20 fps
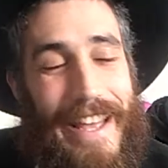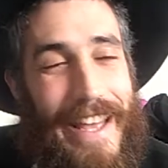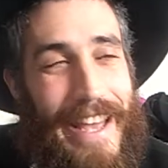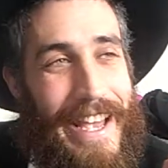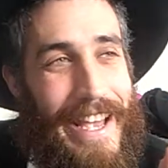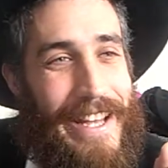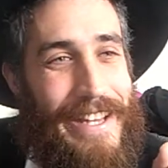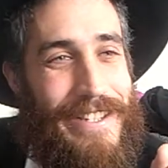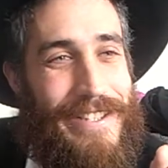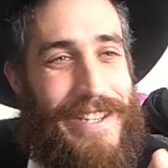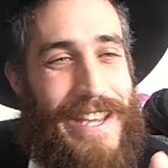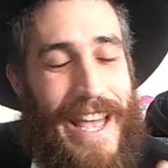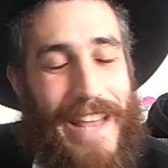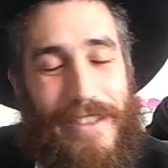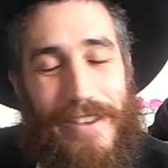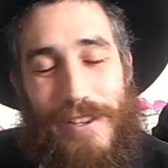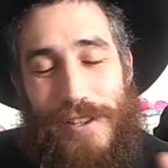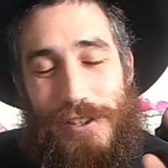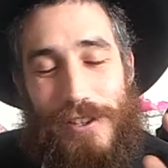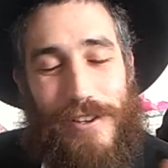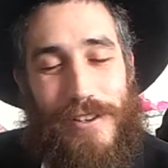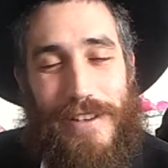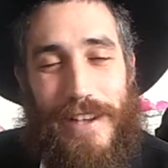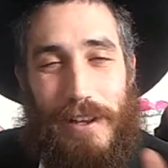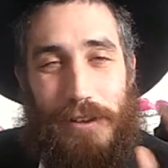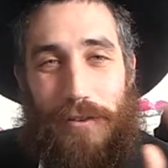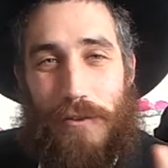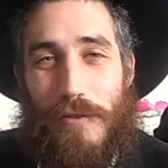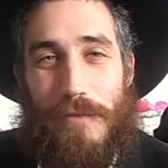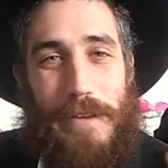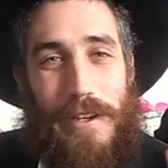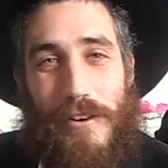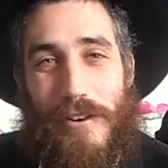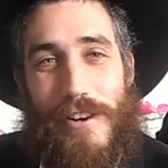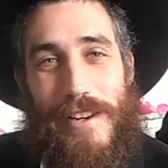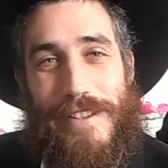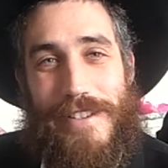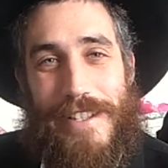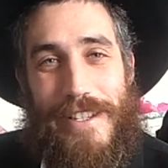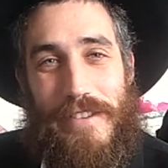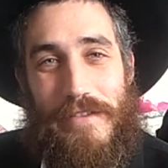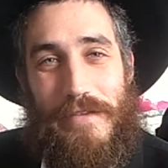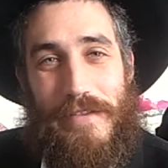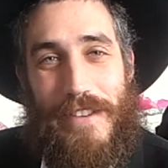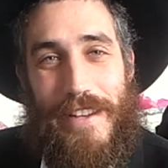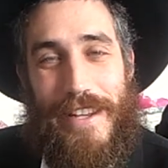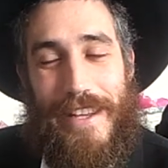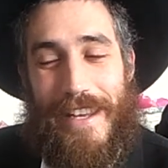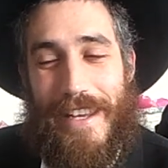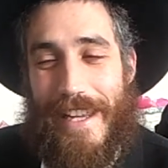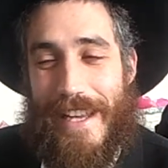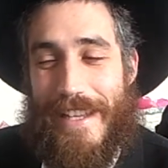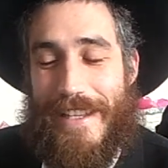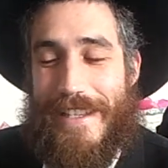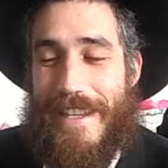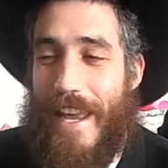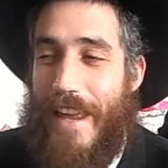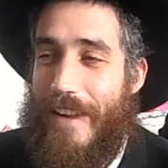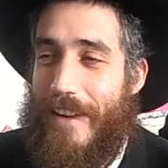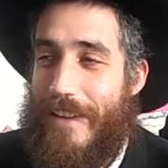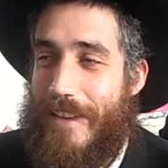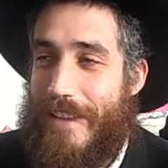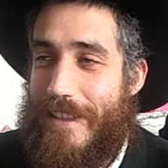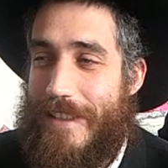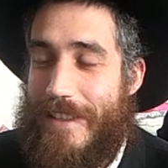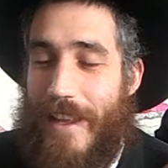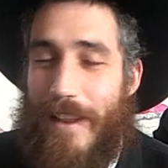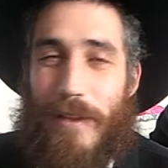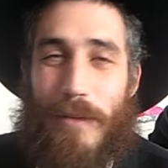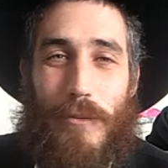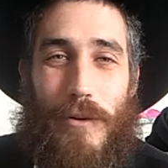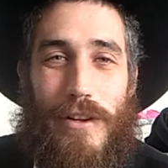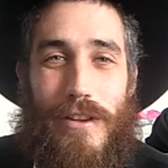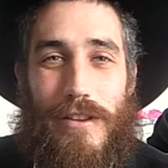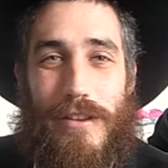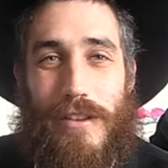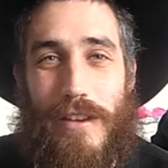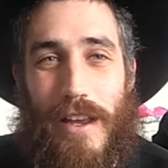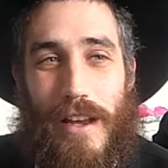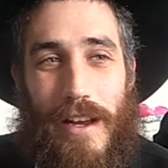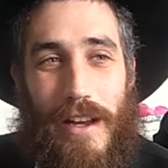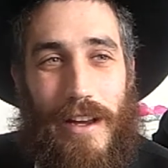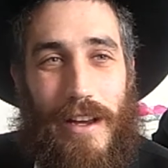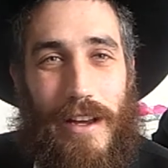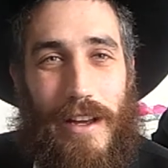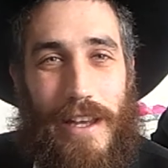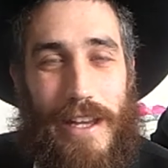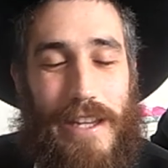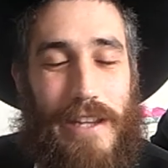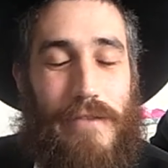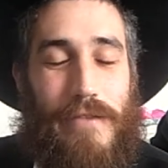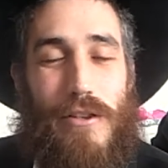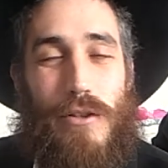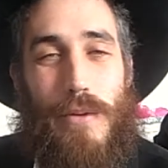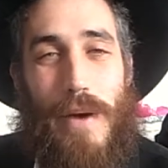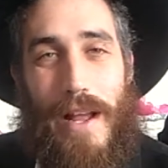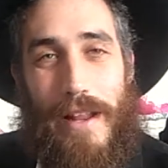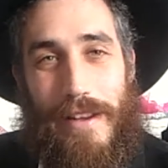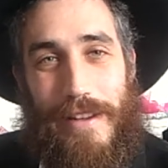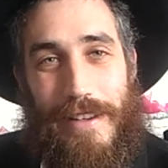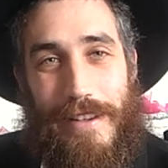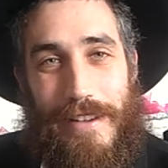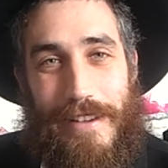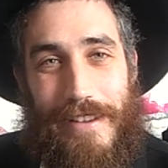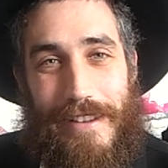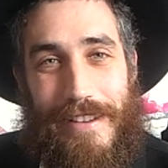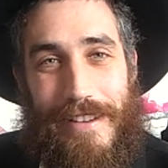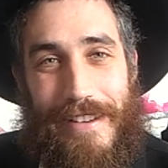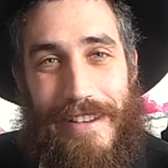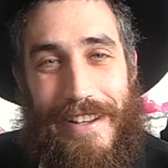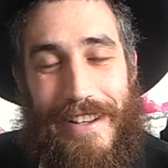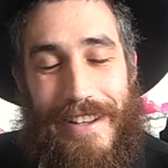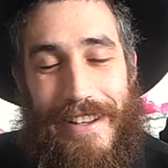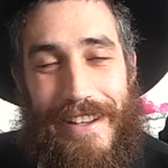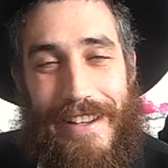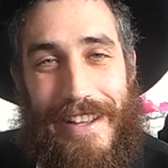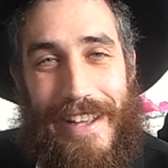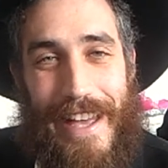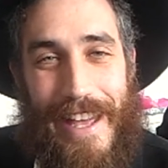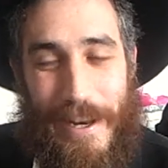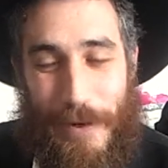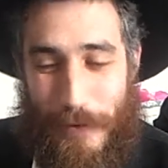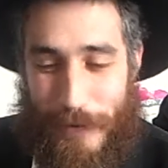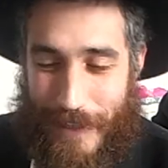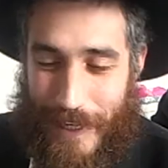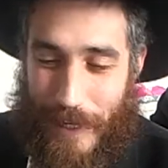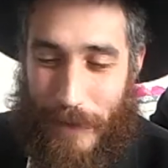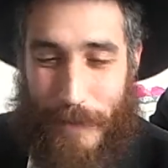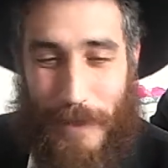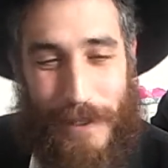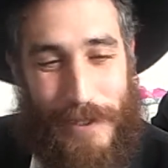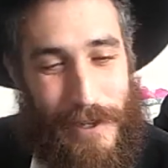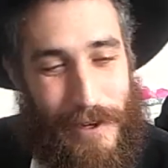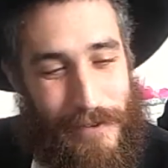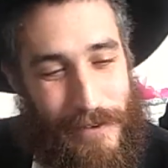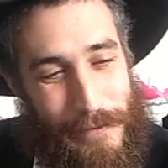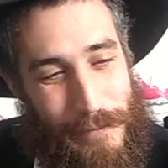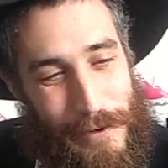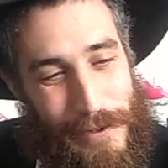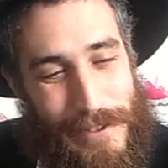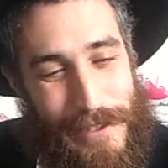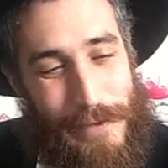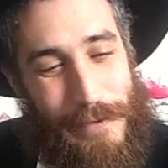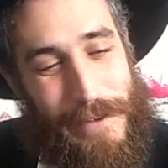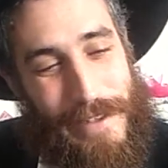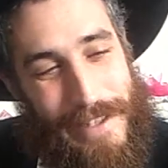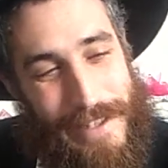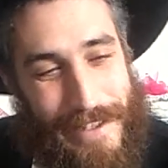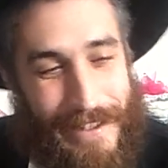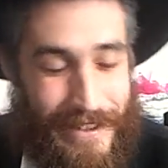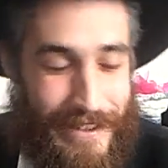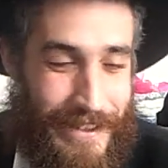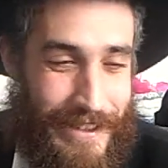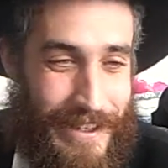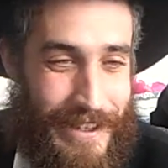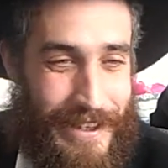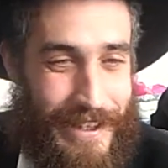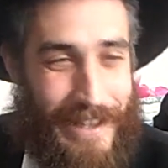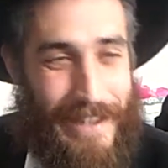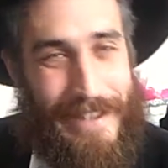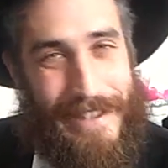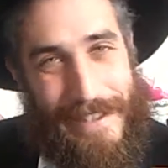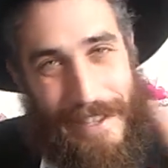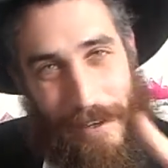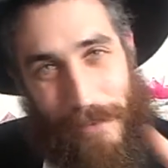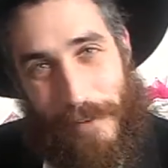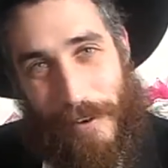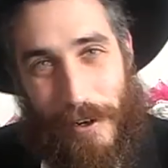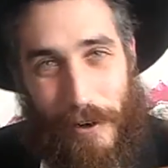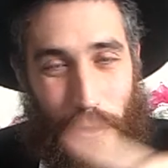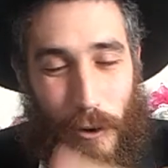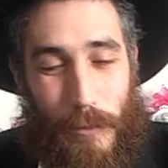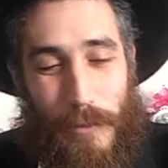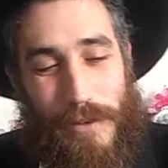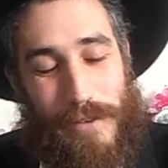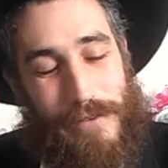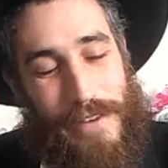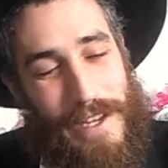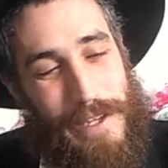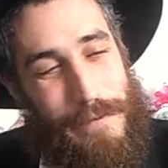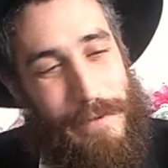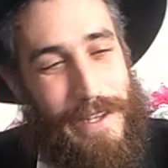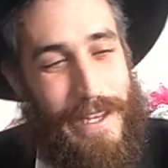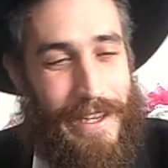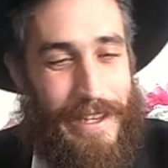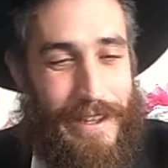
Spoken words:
and she had this shirt that drove me crazy. It said, "Celebrate individuality." And it was like a picture of a person with a stick figure almost face with